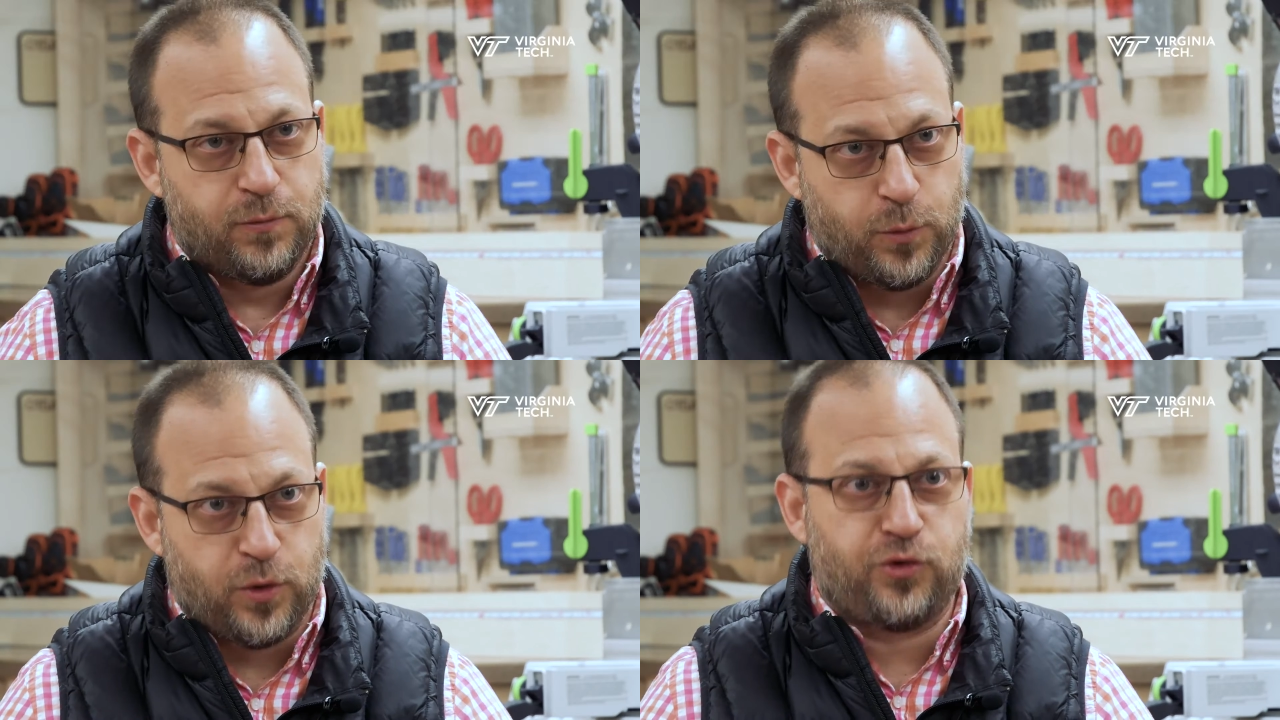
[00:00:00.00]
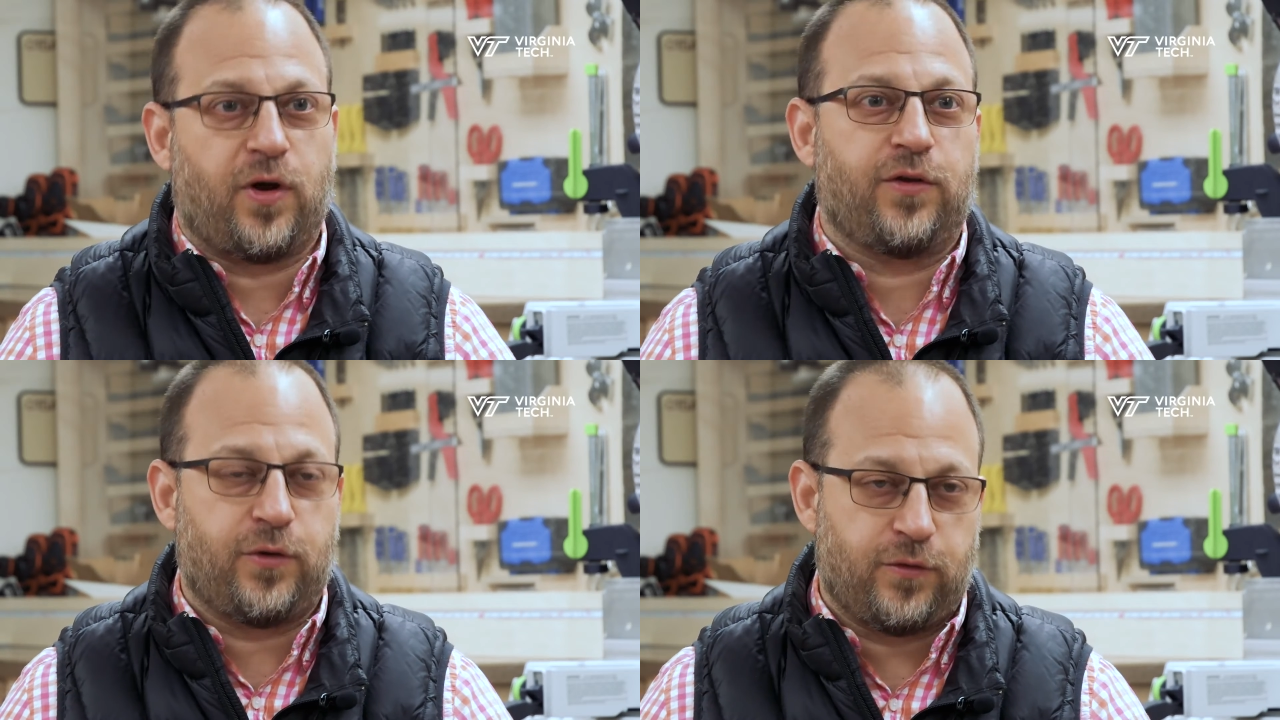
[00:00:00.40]
What we're
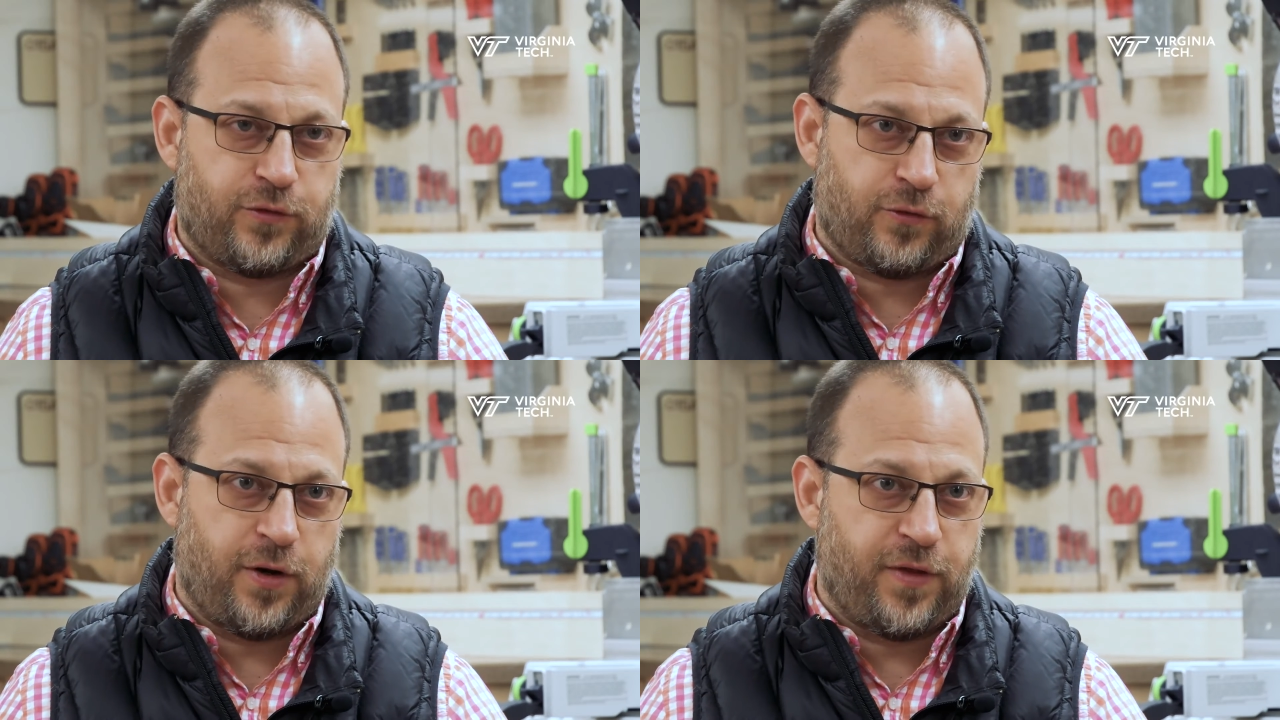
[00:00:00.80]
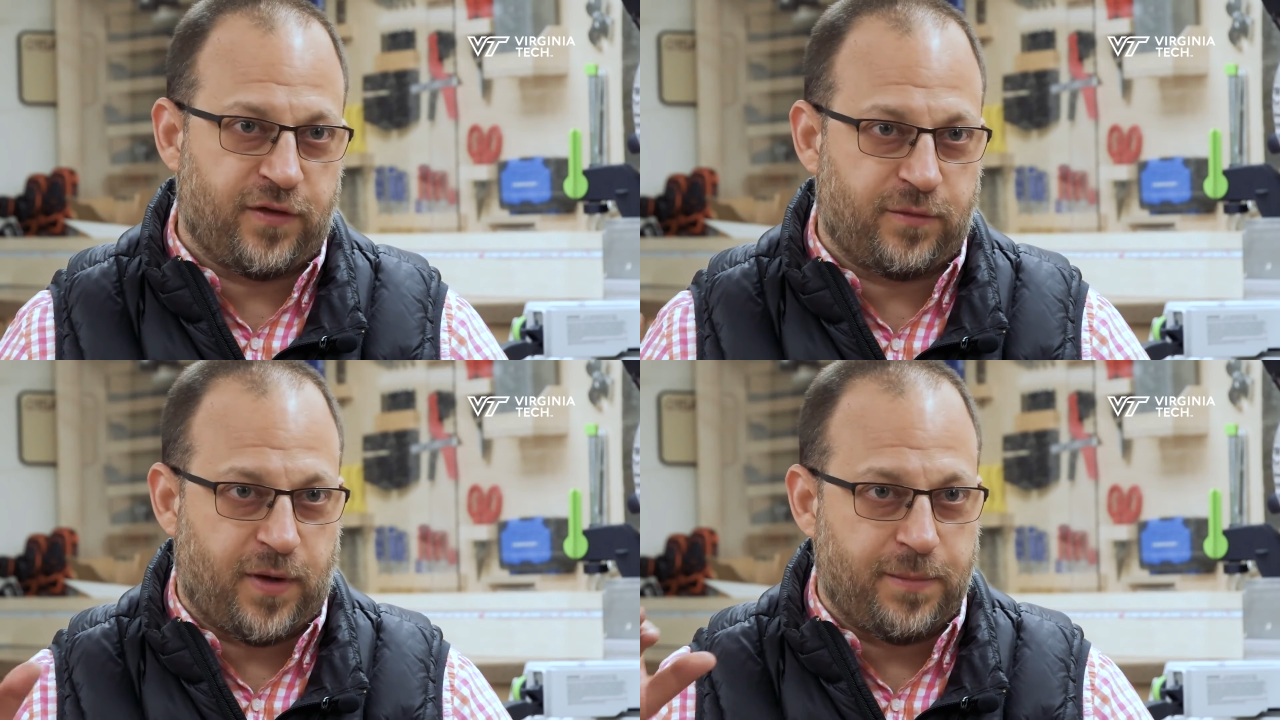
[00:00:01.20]
trying to do is to create
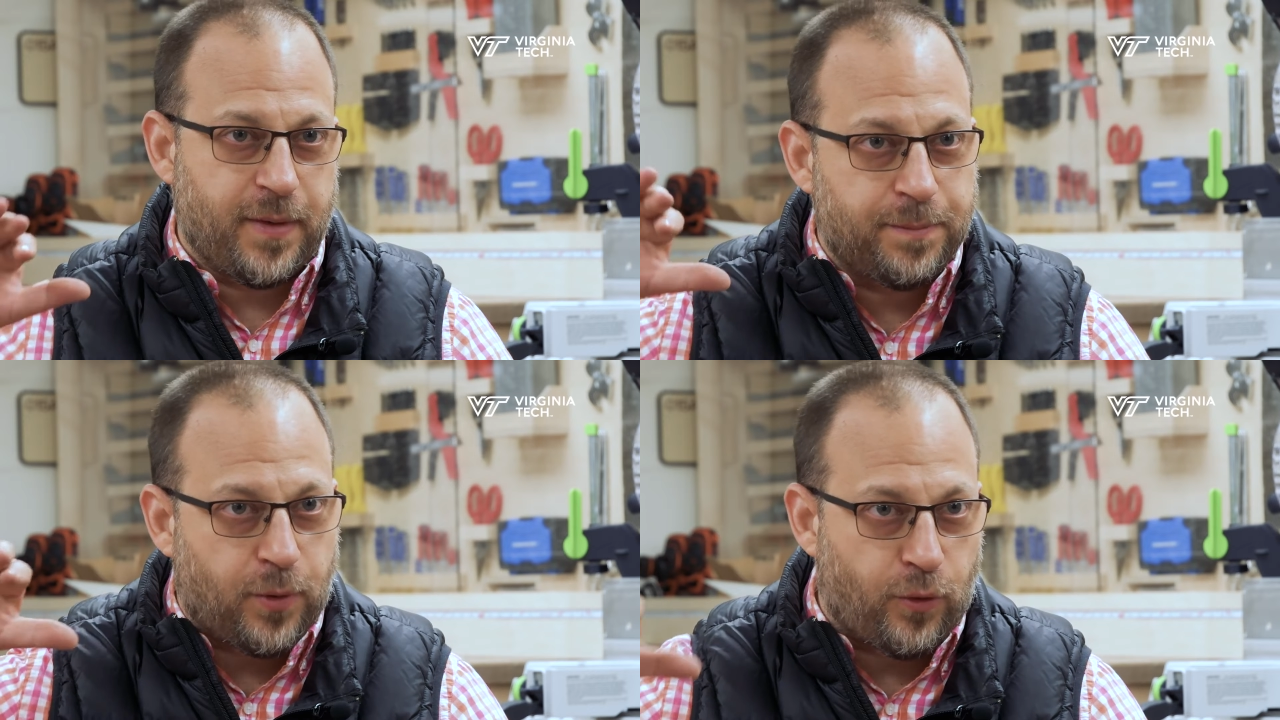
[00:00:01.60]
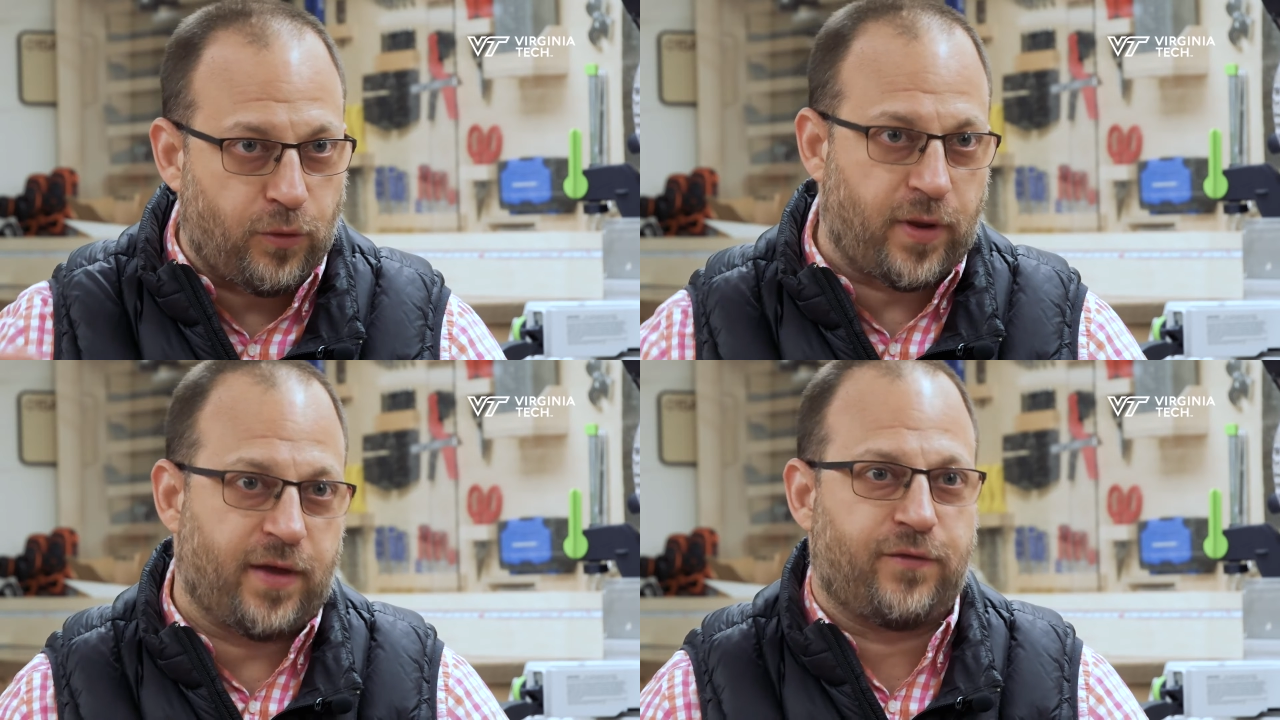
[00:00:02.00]
things that might be
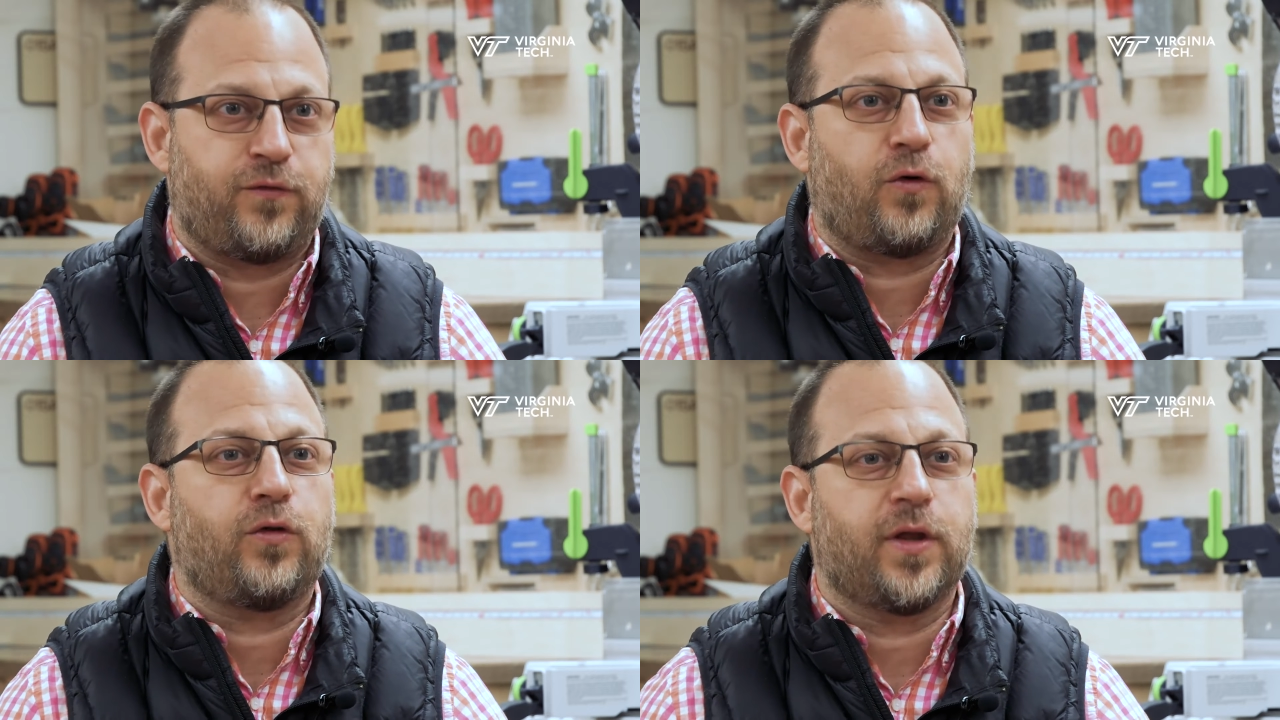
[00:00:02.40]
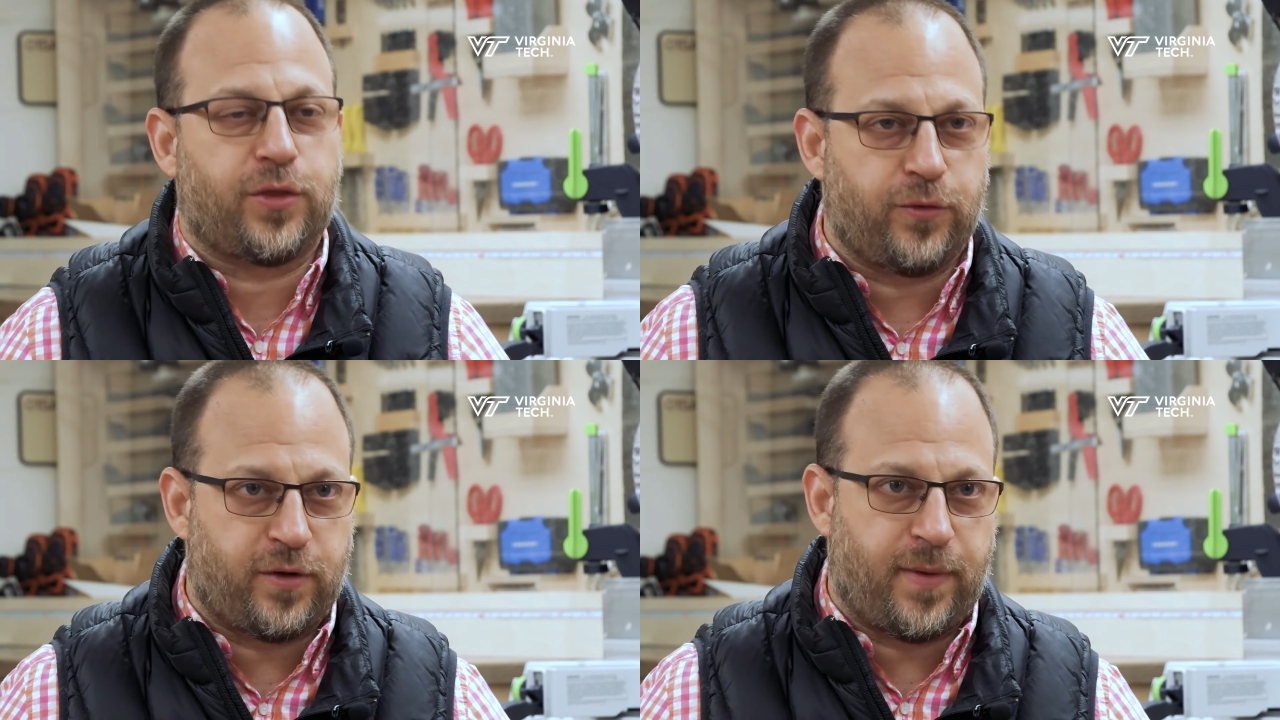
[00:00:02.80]
bowl-like, fully
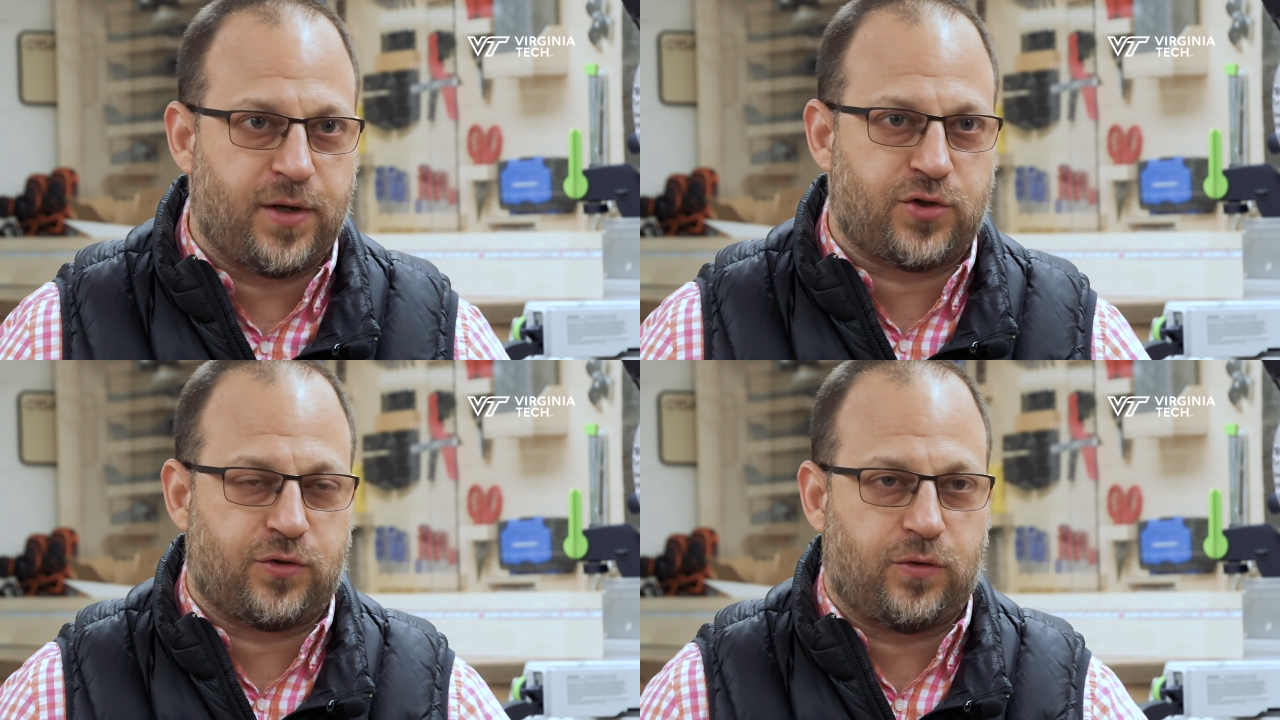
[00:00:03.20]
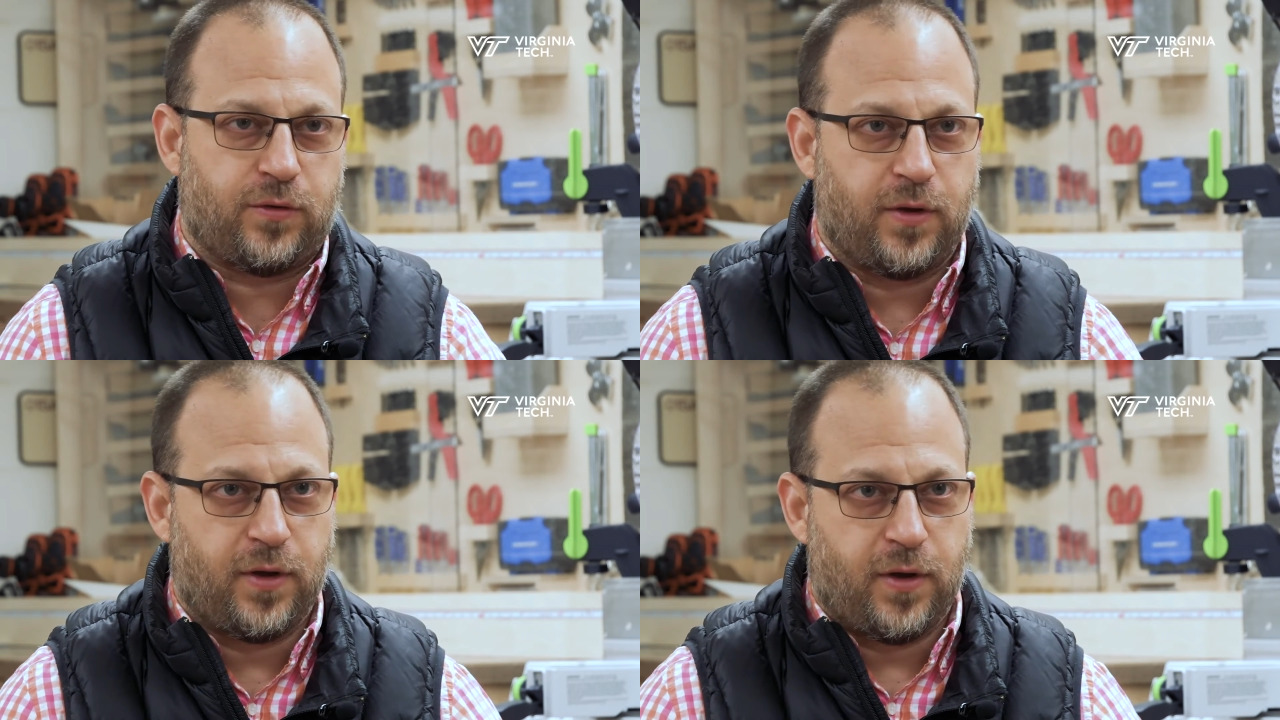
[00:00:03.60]
three-dimensional,